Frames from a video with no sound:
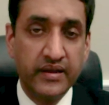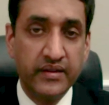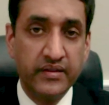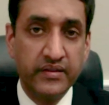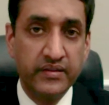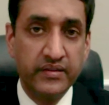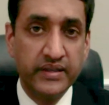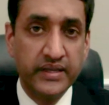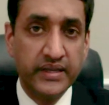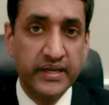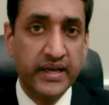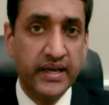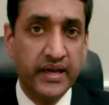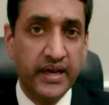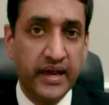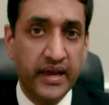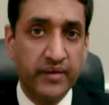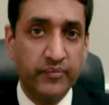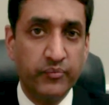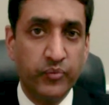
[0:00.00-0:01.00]
leading
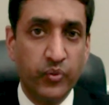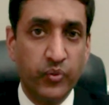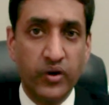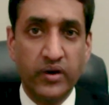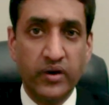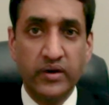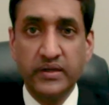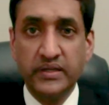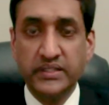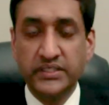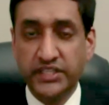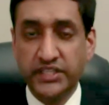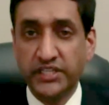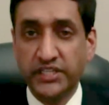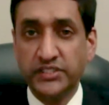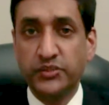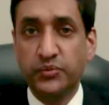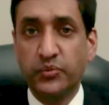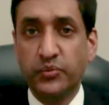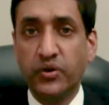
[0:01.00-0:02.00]
a more
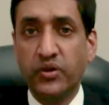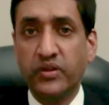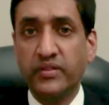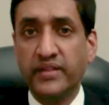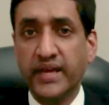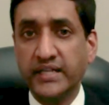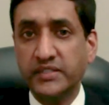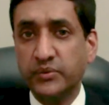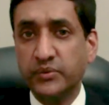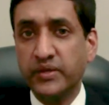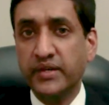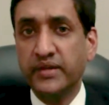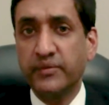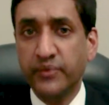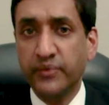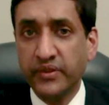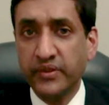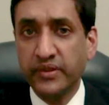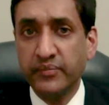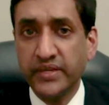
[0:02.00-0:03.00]
just world? That's what it
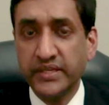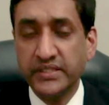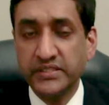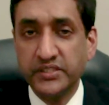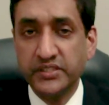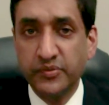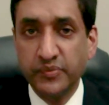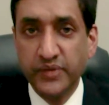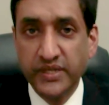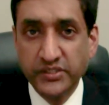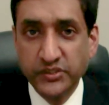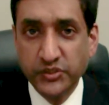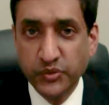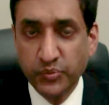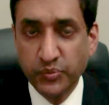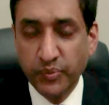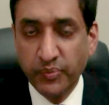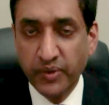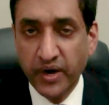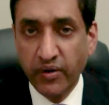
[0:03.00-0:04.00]
really means to be a
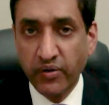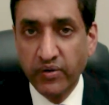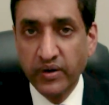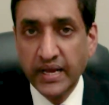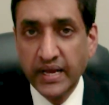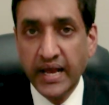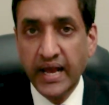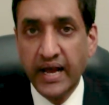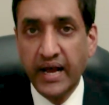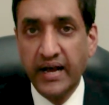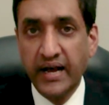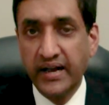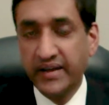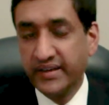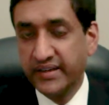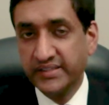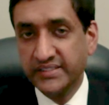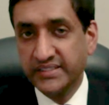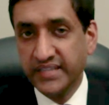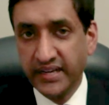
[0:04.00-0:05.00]
superpower.
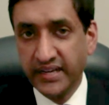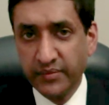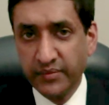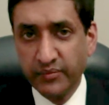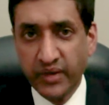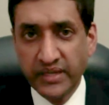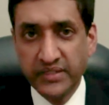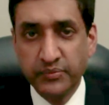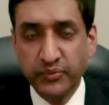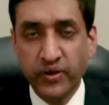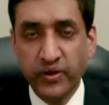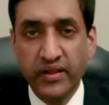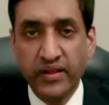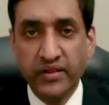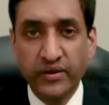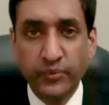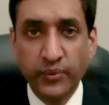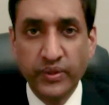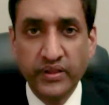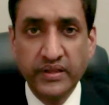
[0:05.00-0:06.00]
He said it much more
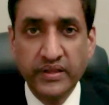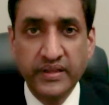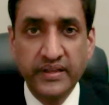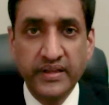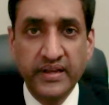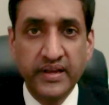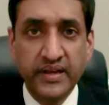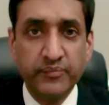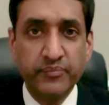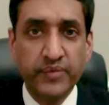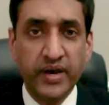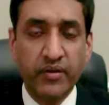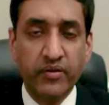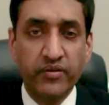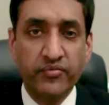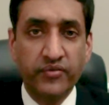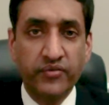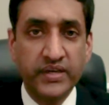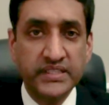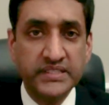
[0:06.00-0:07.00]
eloquently than I'm
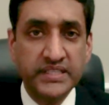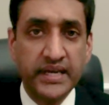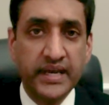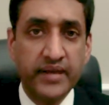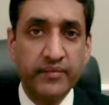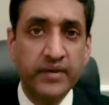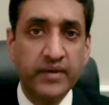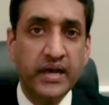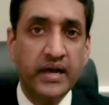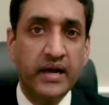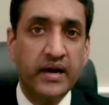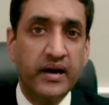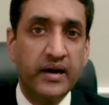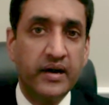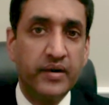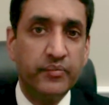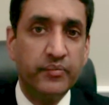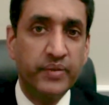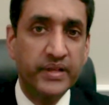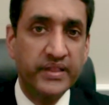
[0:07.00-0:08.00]
paraphrasing him.
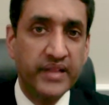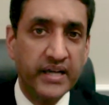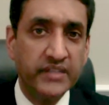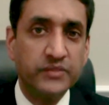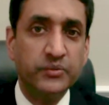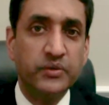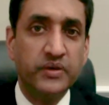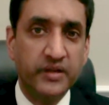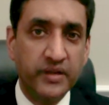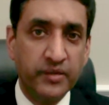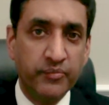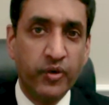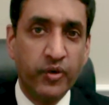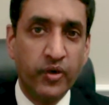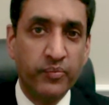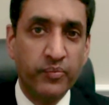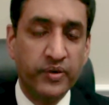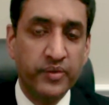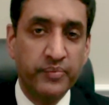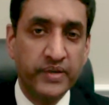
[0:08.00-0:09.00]
But that's what a
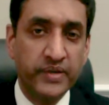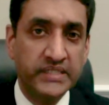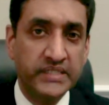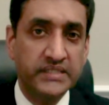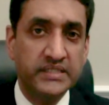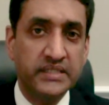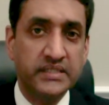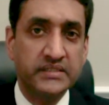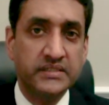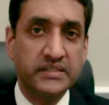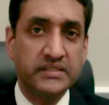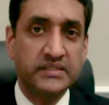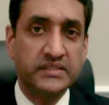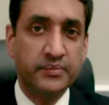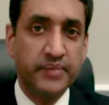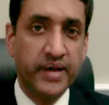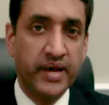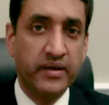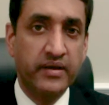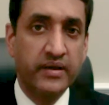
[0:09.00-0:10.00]
Department of Peace is. It's
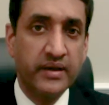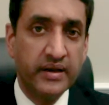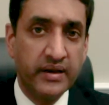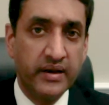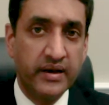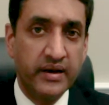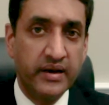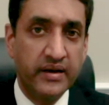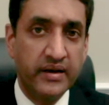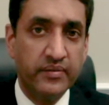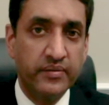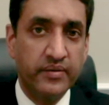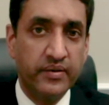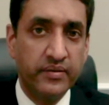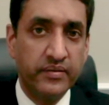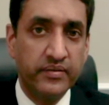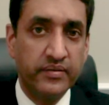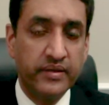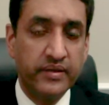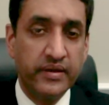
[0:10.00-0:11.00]
about
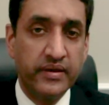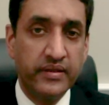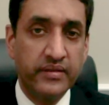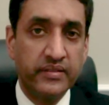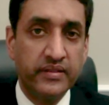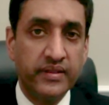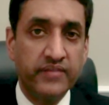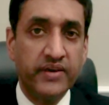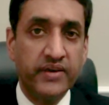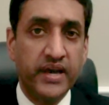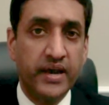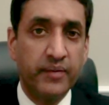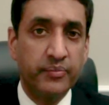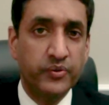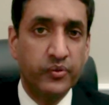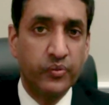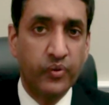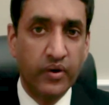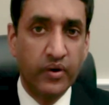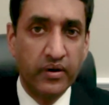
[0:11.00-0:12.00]
living up
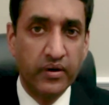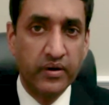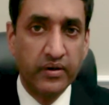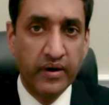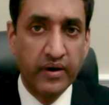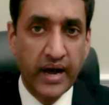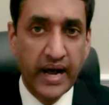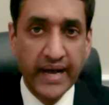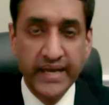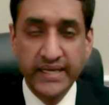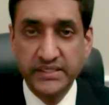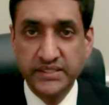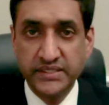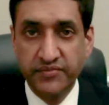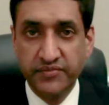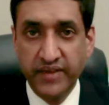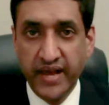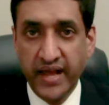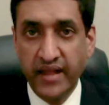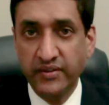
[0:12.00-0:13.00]
to our highest
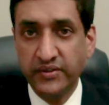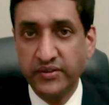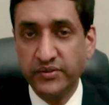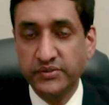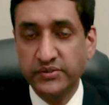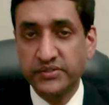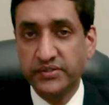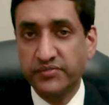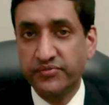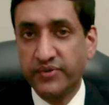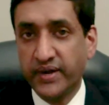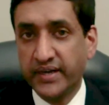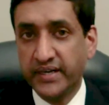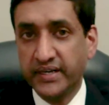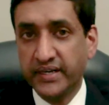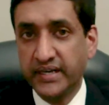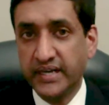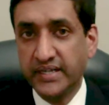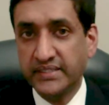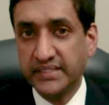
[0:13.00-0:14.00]
values of
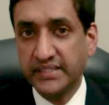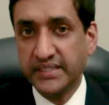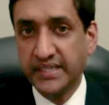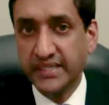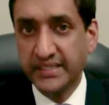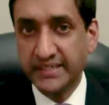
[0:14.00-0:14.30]
recognizing the